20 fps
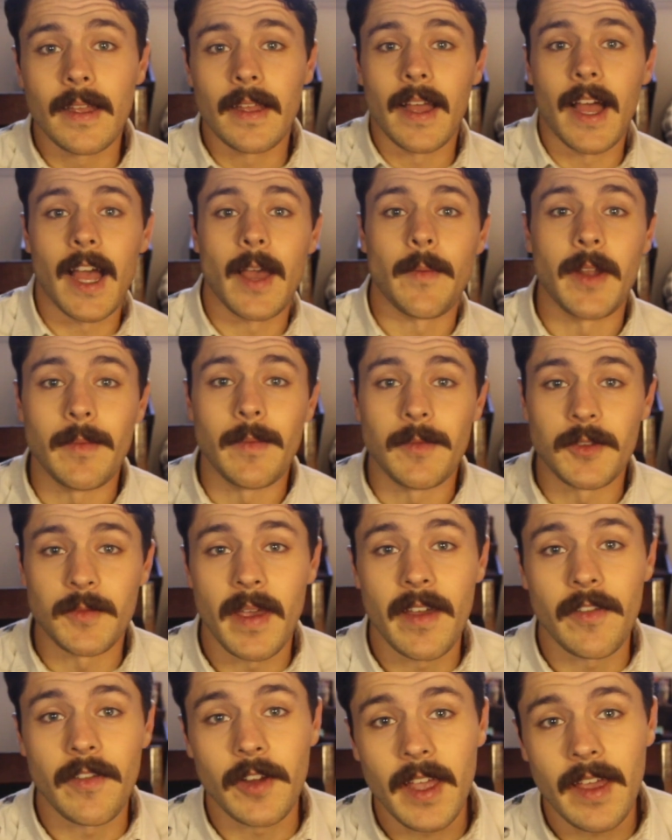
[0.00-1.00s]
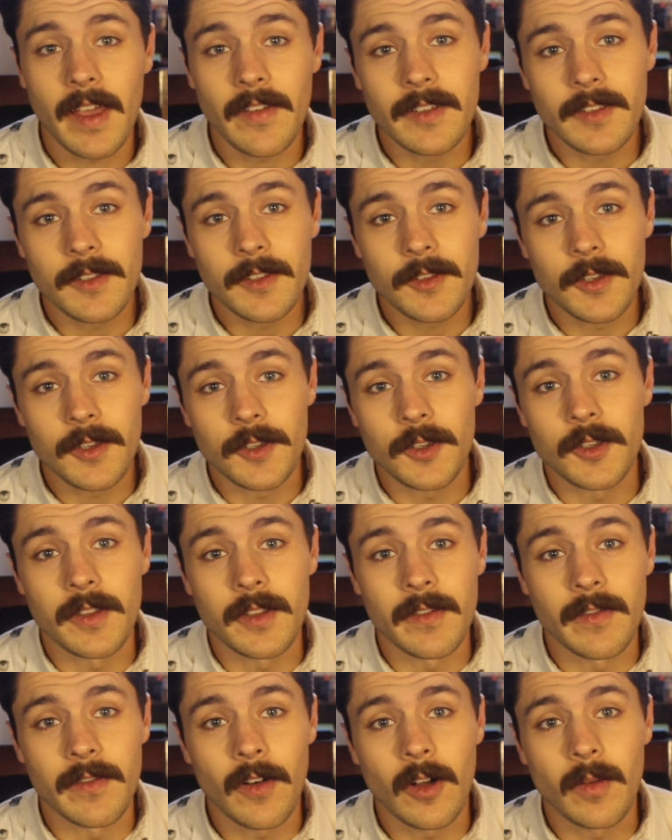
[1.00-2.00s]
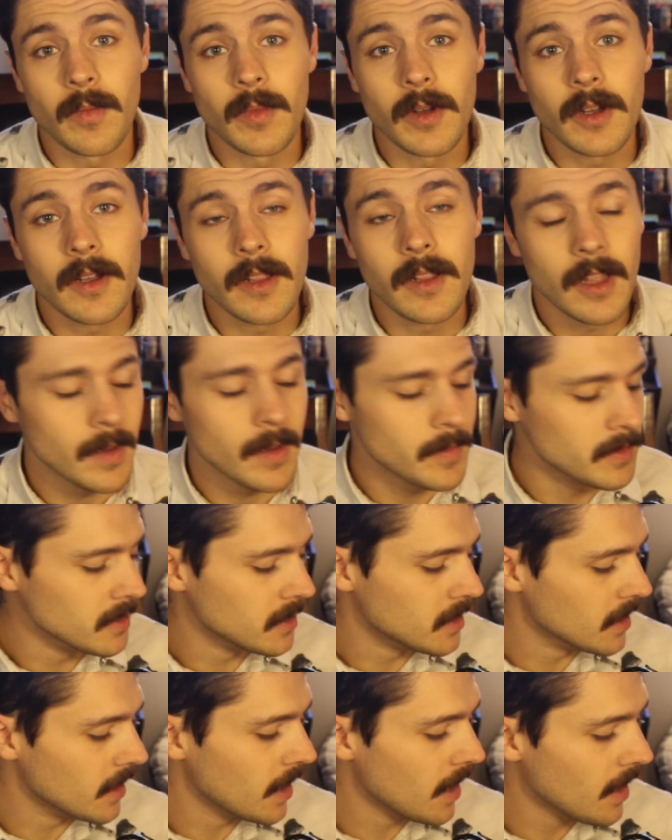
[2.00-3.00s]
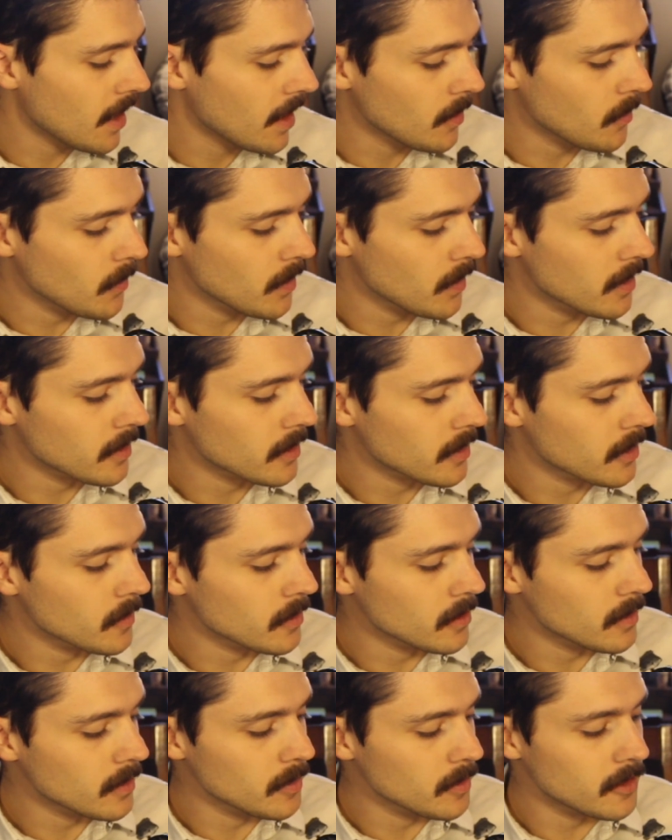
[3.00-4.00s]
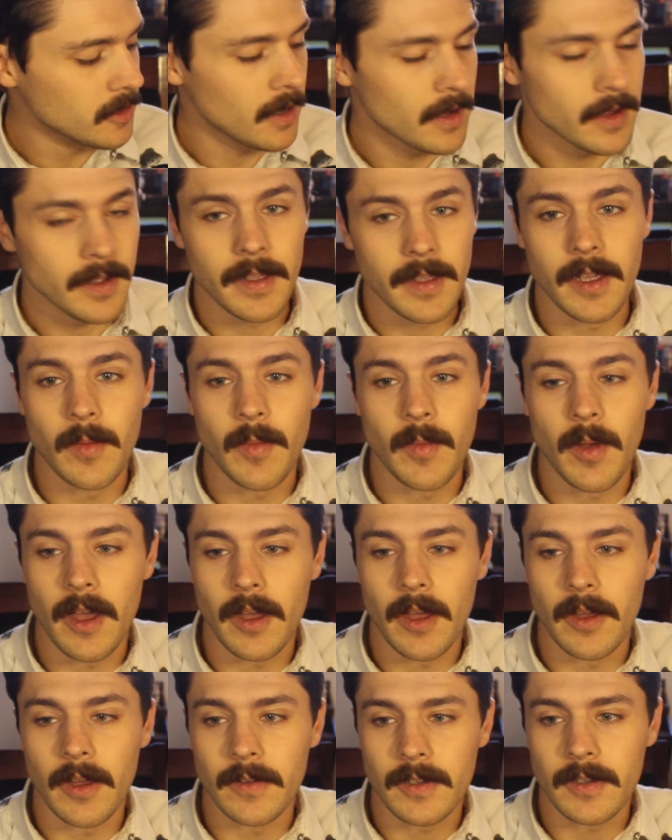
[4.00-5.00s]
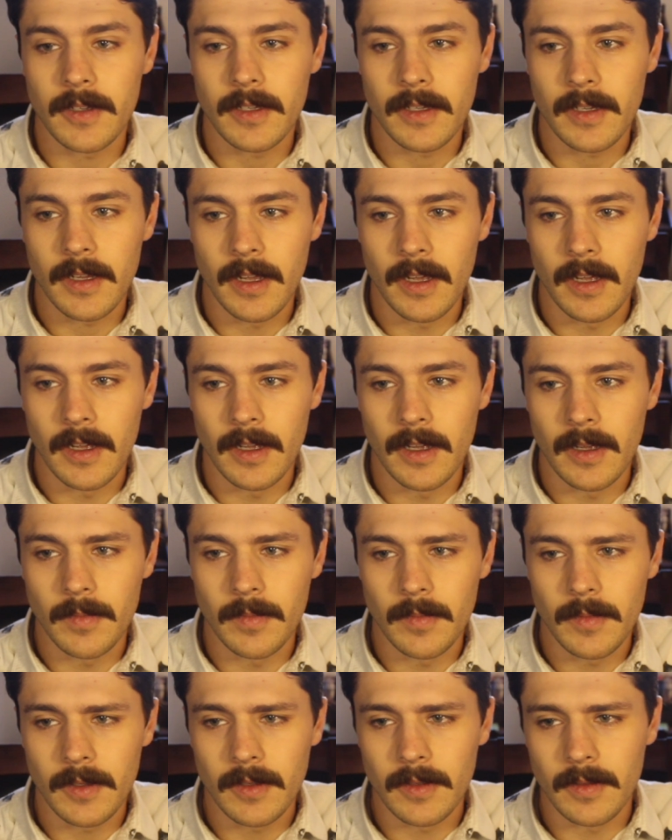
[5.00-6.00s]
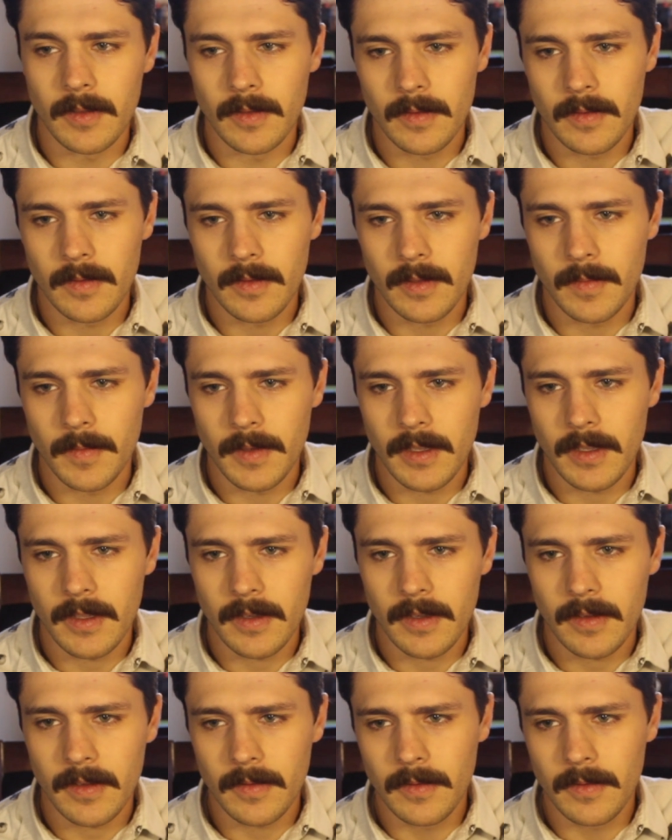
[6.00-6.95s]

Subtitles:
Hi, my name is Maverick Evans. This is the Fall Book Club, and today we are going to be talking about let me get the